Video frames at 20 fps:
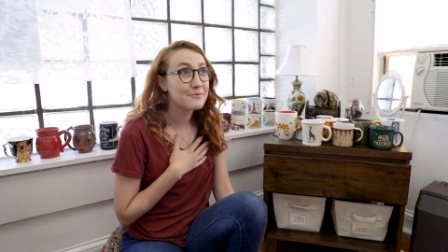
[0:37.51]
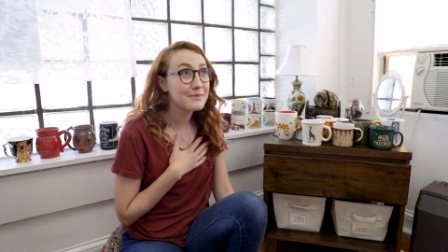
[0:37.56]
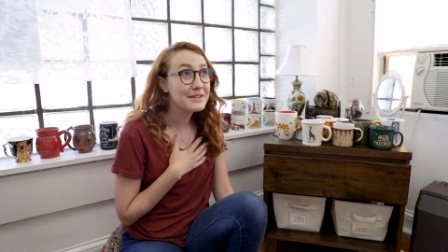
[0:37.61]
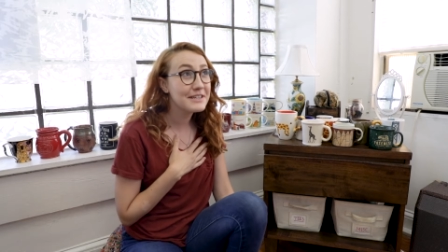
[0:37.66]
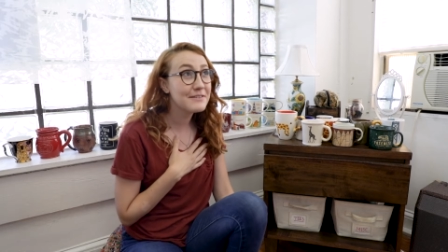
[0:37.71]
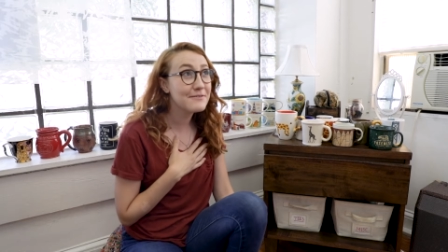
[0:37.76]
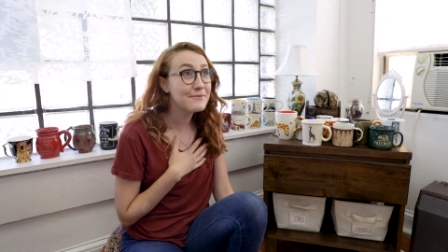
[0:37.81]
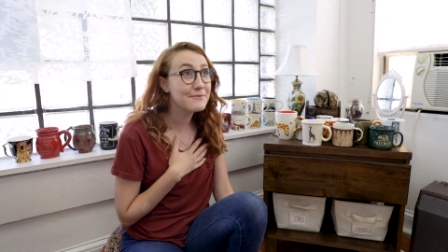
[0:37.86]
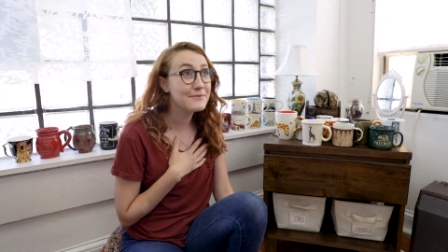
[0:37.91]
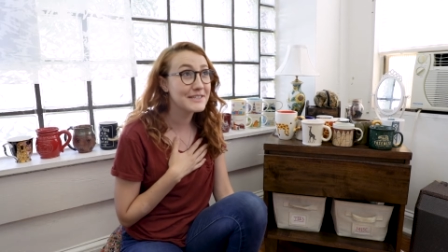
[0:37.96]
rid
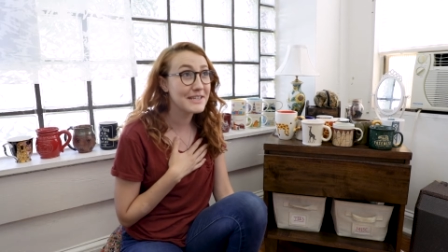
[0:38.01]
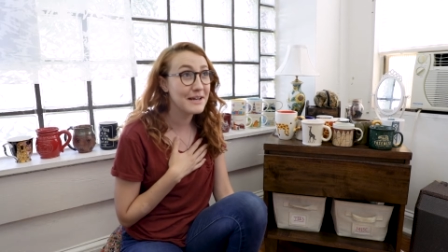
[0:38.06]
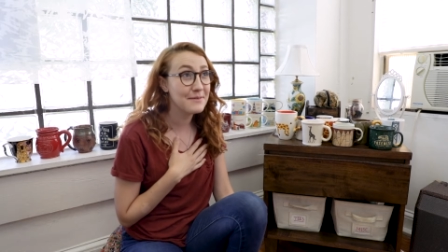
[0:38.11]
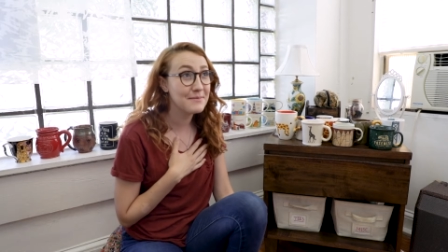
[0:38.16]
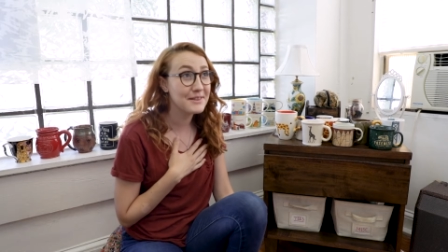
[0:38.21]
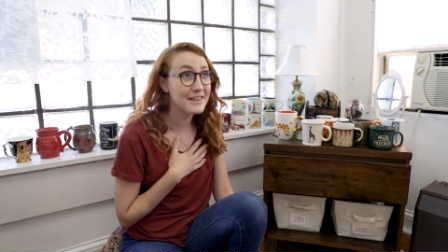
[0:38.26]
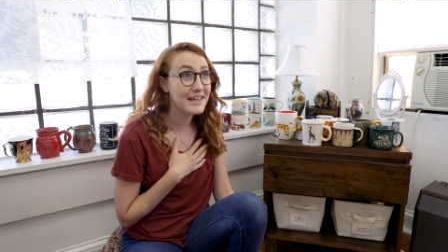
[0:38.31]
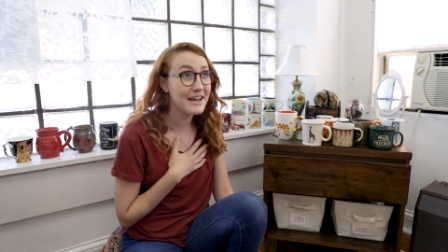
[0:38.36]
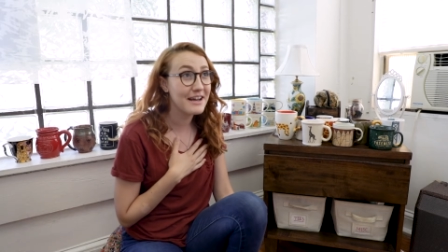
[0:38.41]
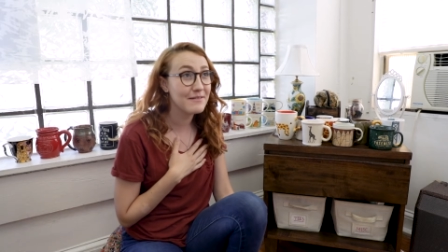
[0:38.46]
of some
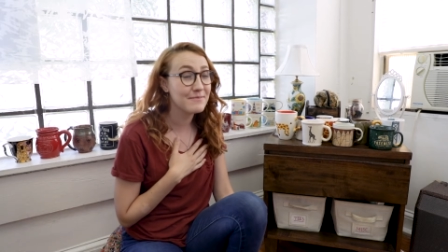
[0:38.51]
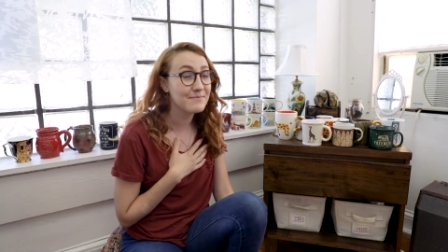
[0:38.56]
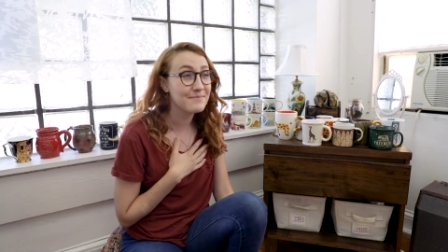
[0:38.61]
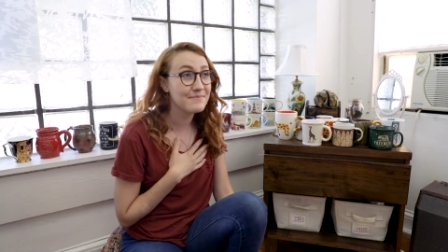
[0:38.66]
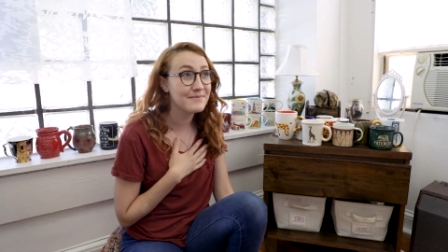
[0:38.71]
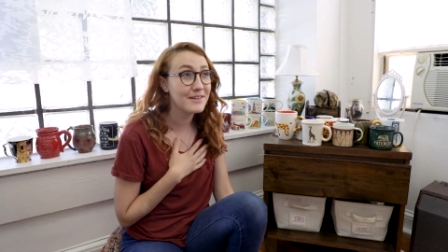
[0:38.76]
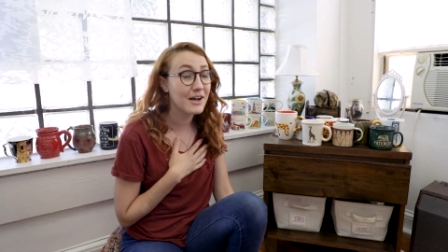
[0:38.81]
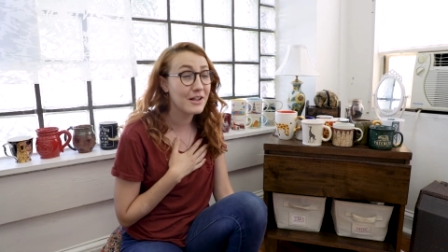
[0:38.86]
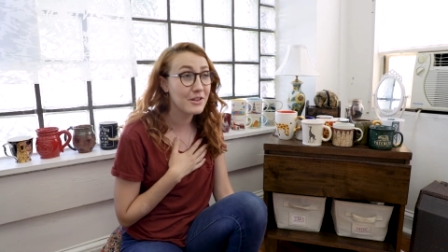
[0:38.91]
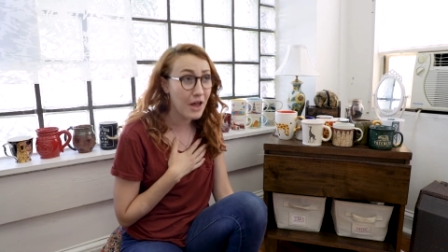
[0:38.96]
of
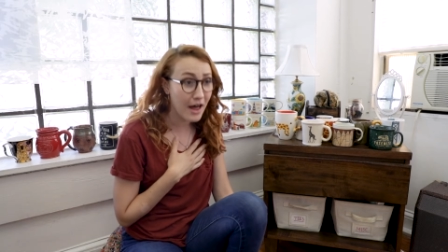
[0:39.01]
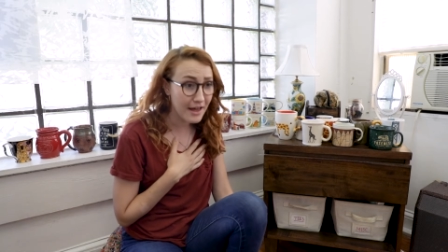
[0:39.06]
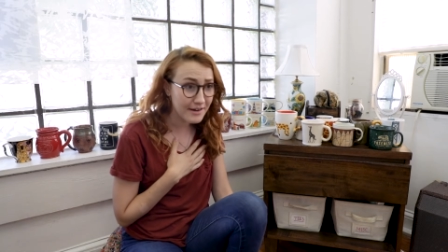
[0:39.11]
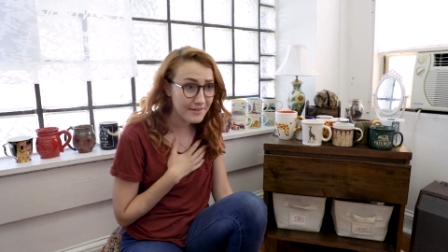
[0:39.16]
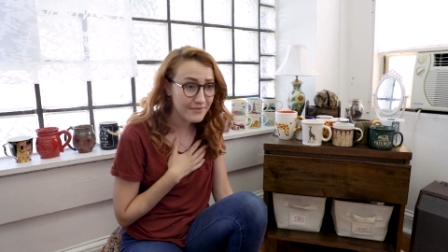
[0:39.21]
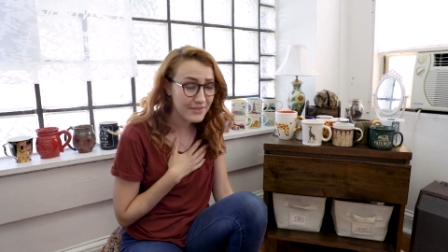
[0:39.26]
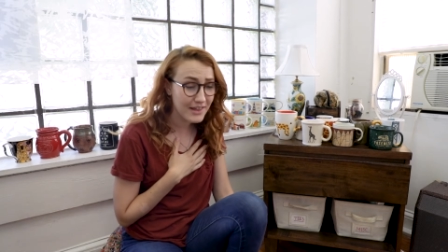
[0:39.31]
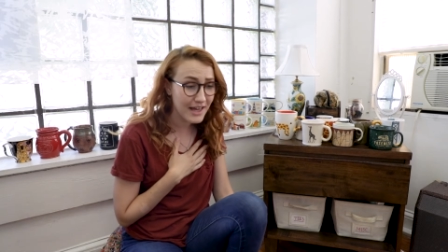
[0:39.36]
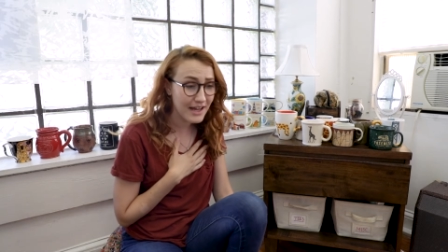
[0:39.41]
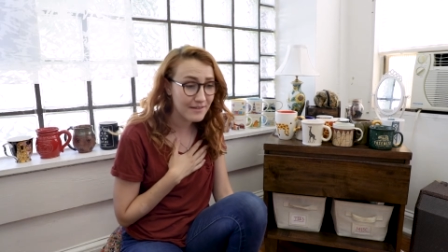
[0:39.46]
them, a lot
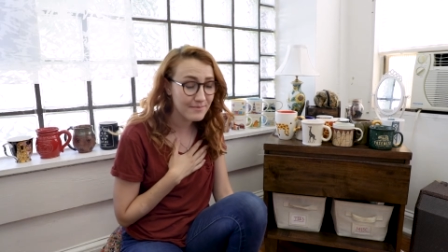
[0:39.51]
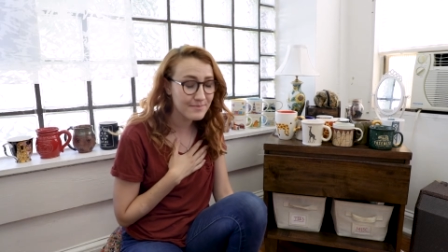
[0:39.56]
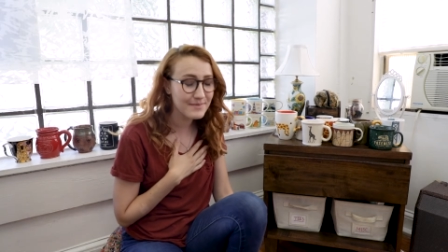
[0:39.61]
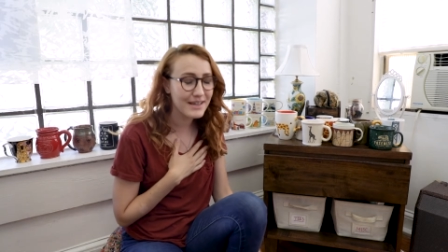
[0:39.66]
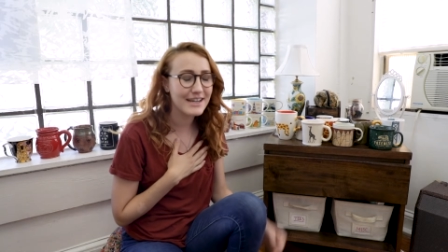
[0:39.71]
of them.